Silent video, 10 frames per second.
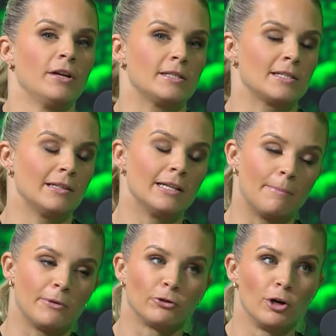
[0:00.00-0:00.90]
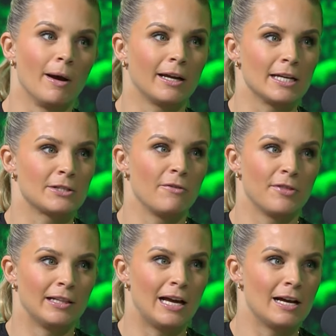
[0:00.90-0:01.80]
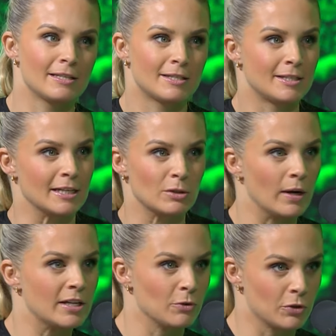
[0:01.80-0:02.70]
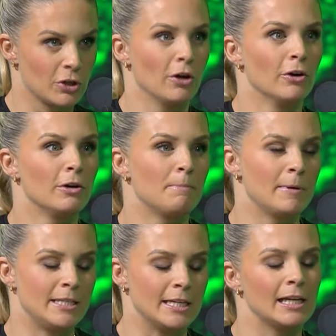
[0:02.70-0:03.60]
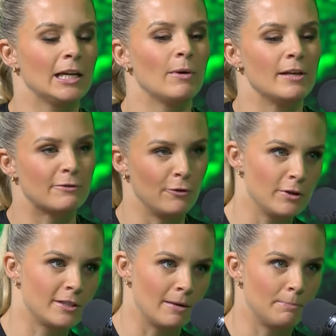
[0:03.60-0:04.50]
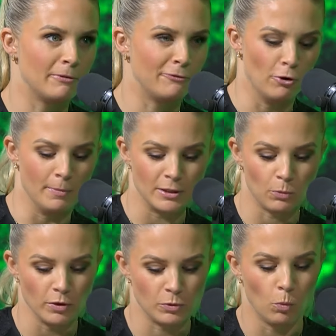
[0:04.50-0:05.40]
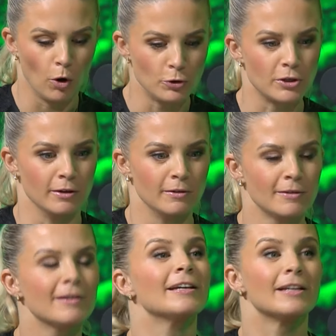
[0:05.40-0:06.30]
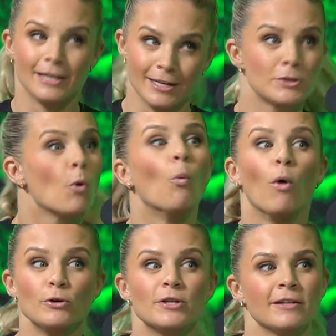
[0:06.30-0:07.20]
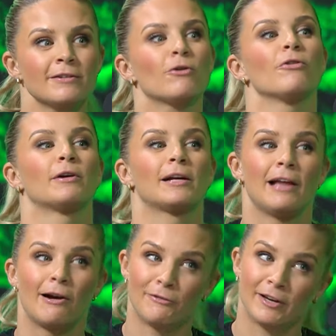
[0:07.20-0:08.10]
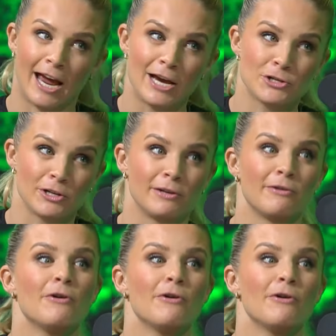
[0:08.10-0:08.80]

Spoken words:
that's lit up the room, I guess, over the last 6 weeks or so, particularly with his first up performance, was Wotan. Yes, Wotan. Got the clarification.